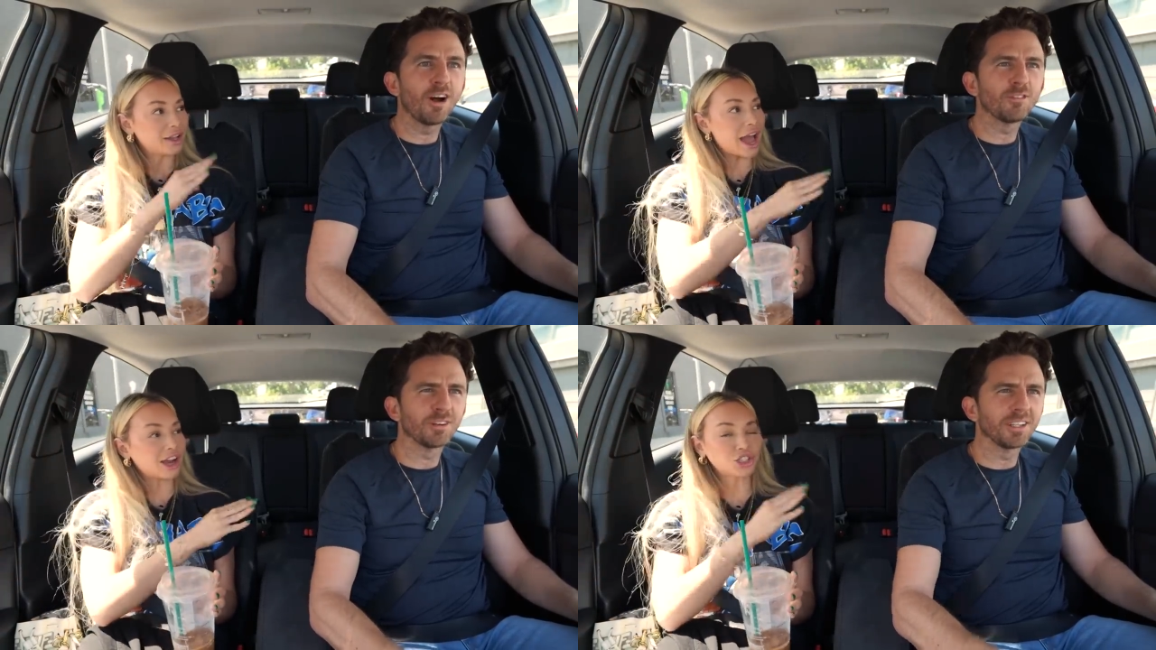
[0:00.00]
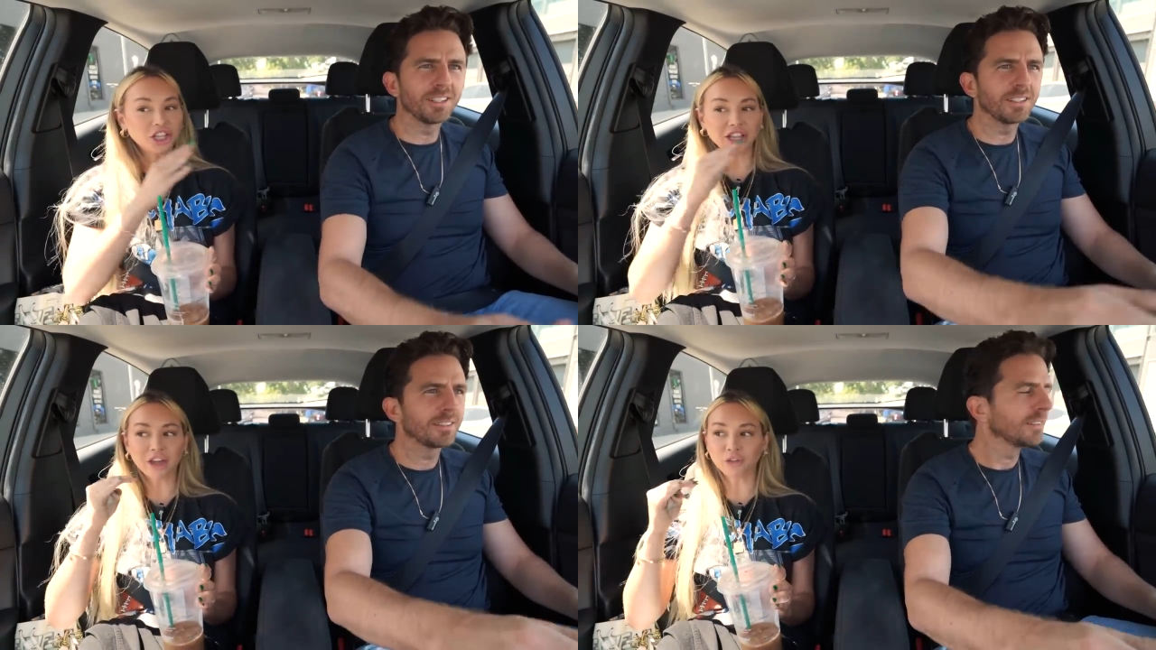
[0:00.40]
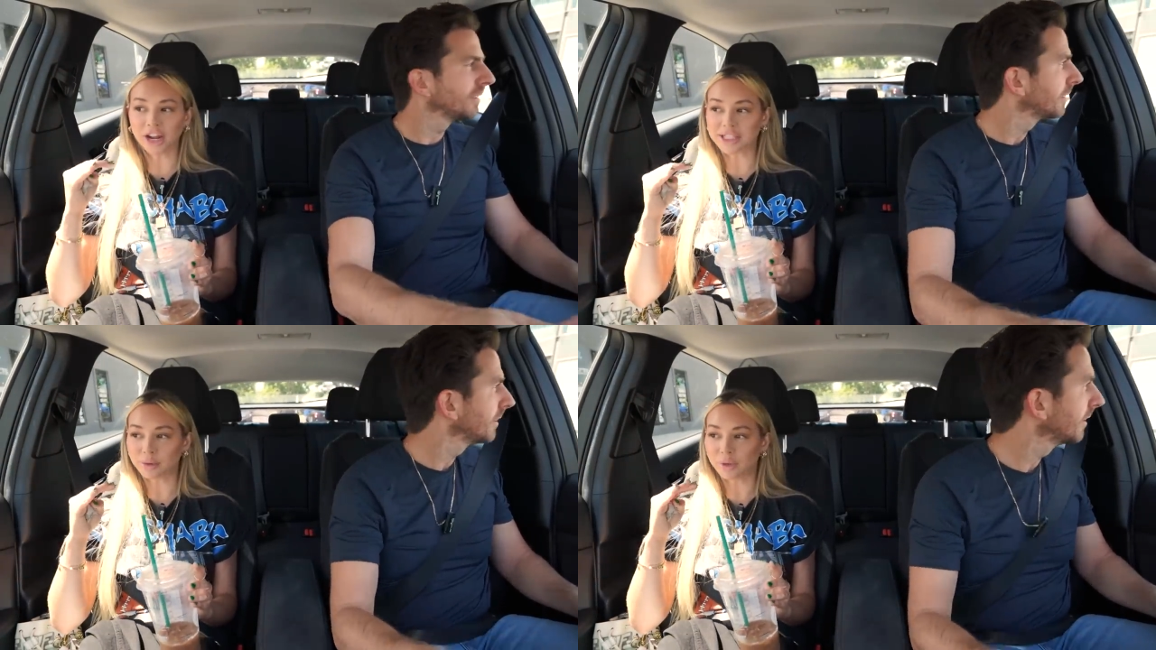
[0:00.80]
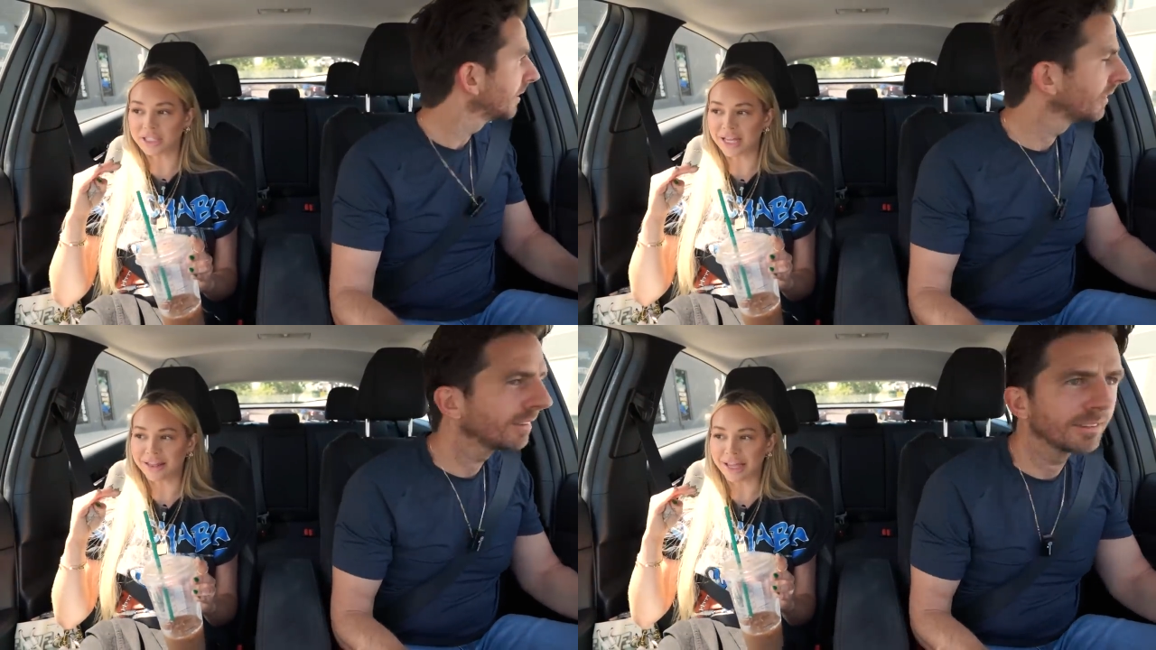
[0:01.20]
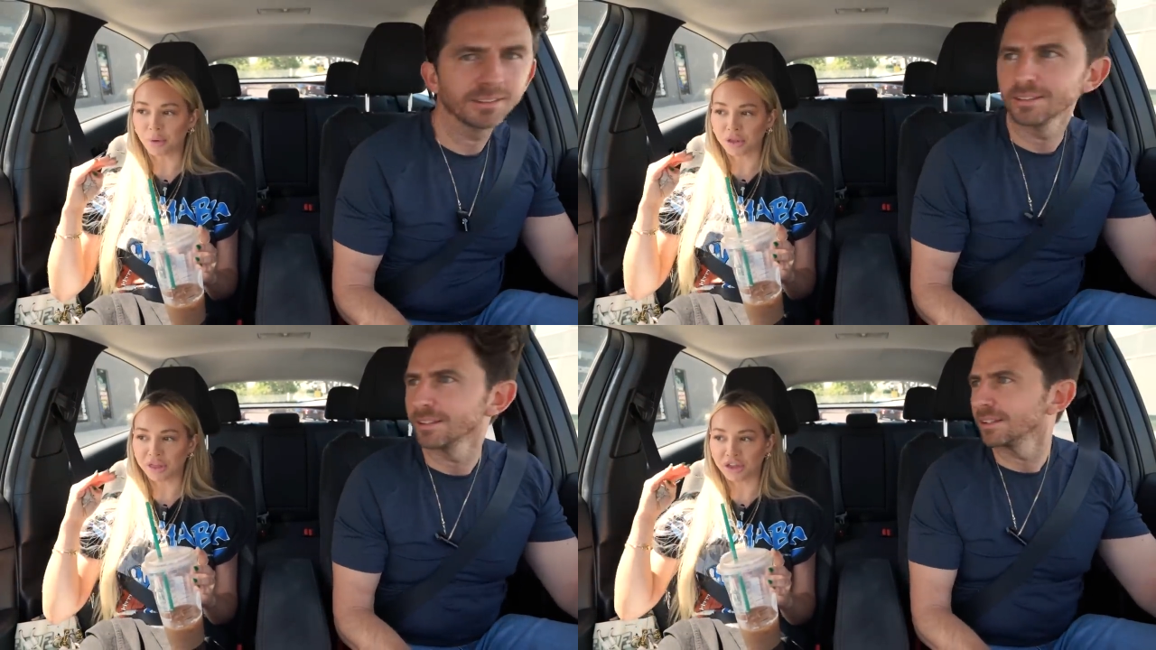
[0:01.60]
Speaker 1: Oh, Actually, really? the other day someone said
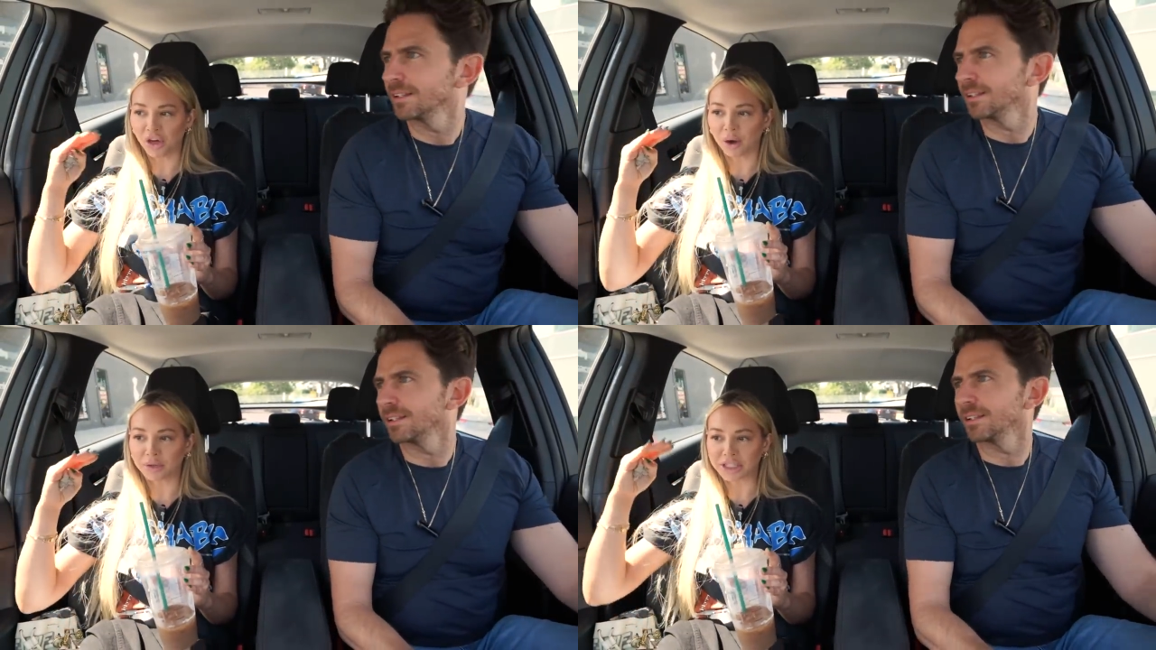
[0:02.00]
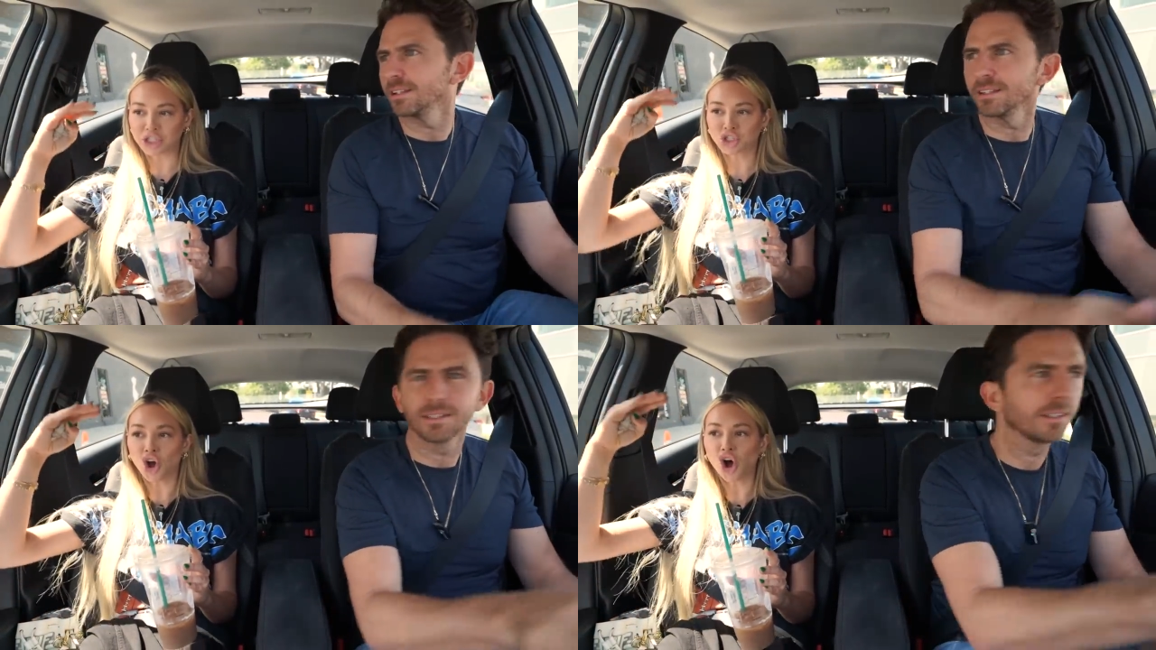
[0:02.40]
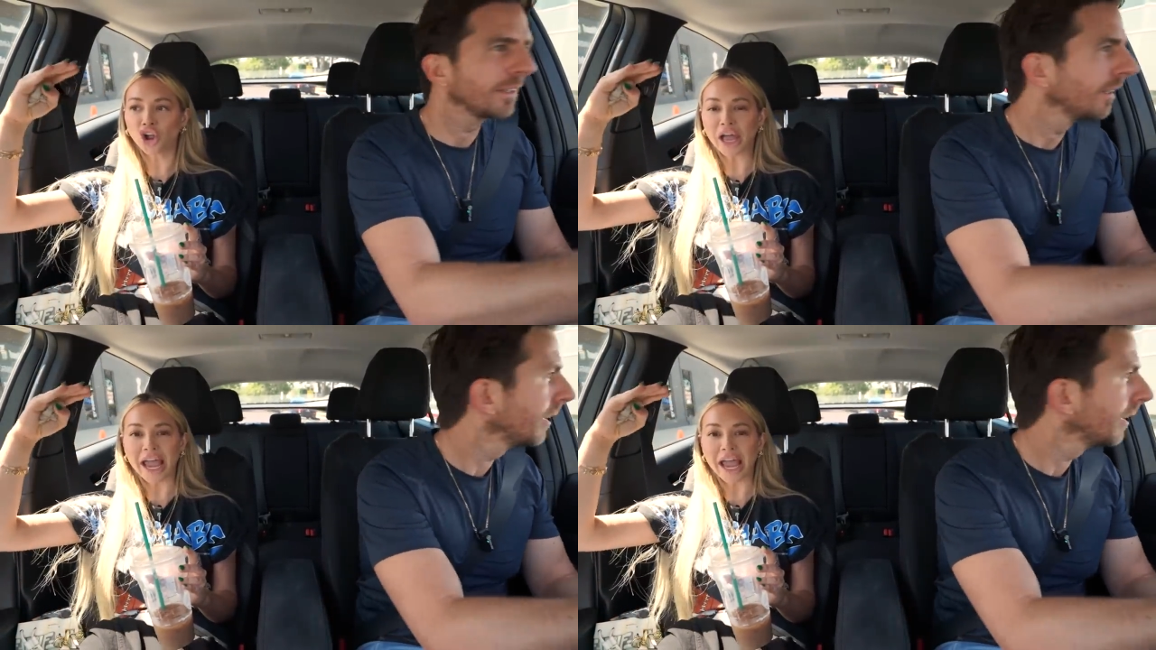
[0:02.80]
they were they thought I was this tall